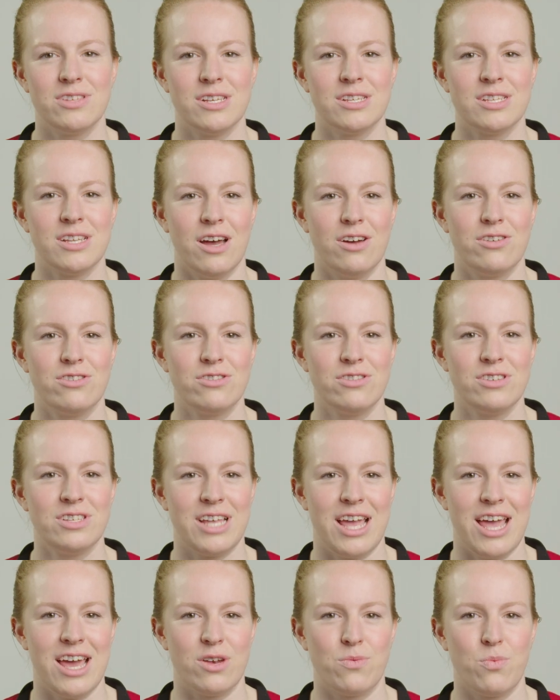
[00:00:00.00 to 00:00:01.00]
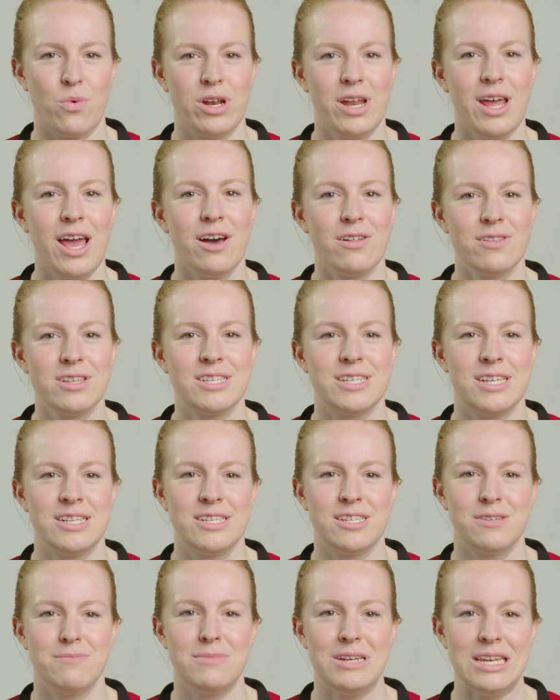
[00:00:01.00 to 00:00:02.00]
us to understand what a health
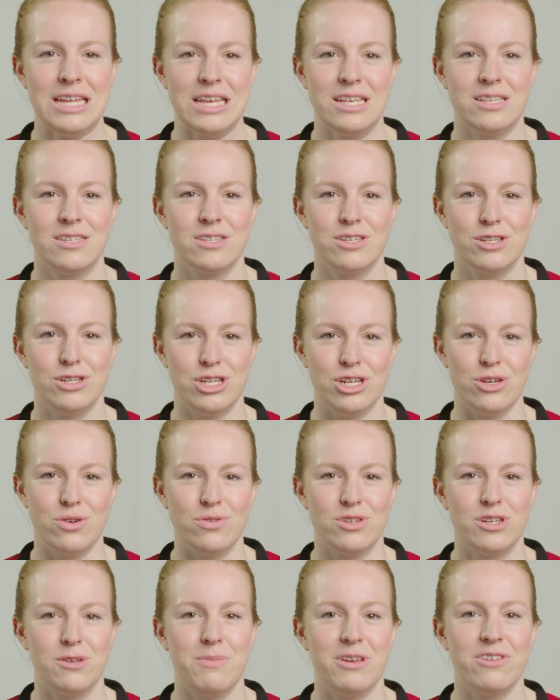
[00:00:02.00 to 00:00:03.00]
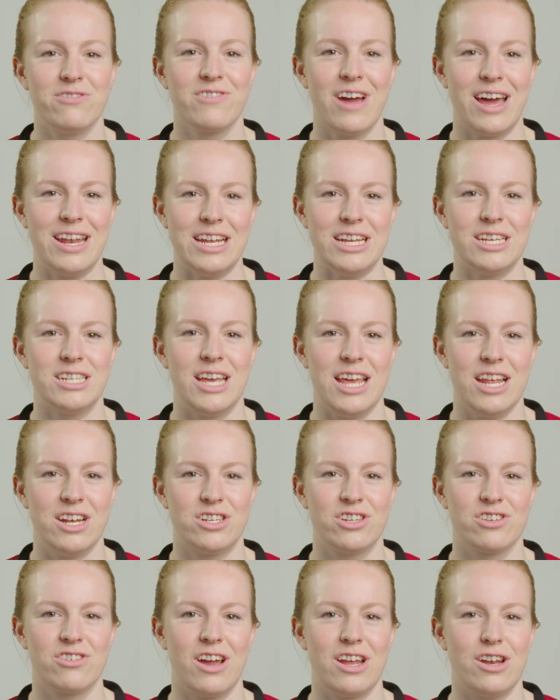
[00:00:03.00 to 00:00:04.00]
system needs to do to be ready to
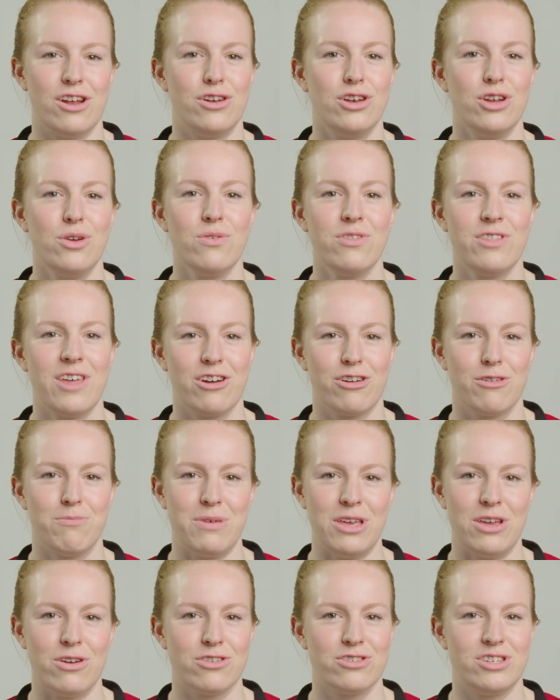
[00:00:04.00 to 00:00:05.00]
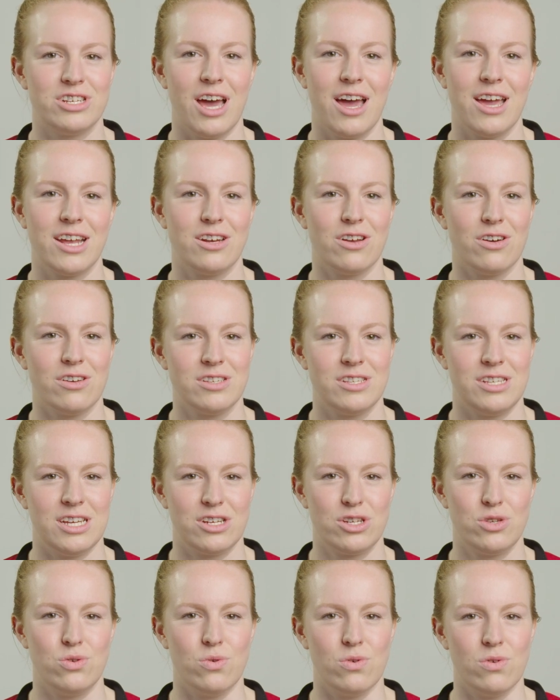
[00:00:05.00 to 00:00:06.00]
integrate a new therapy or diagnostic
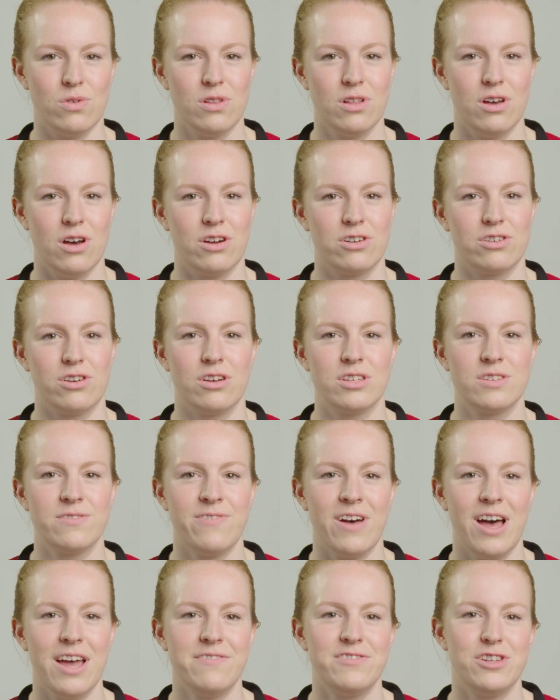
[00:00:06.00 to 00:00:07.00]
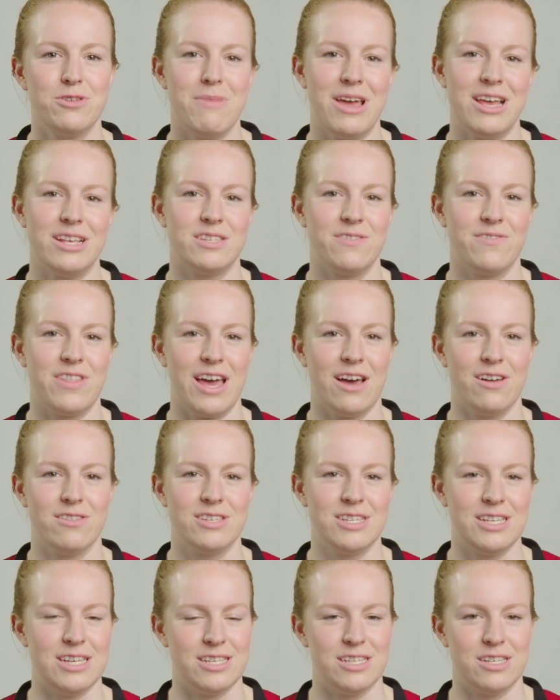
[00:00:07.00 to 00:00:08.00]
tool across 5 domains of the health
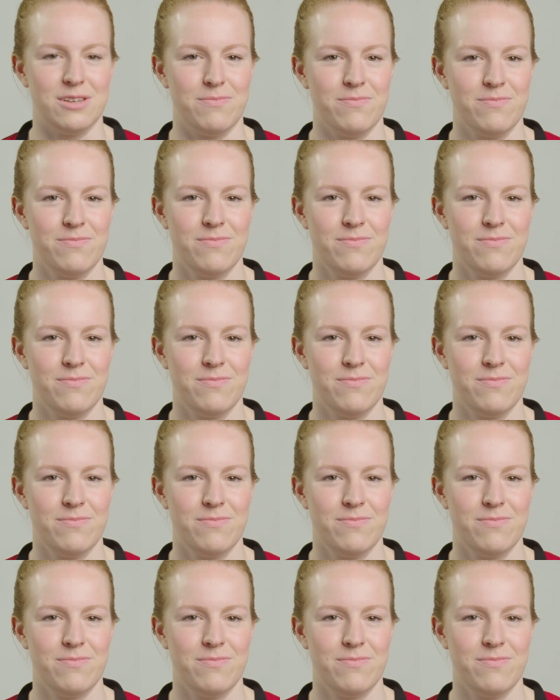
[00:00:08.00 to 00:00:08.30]
system: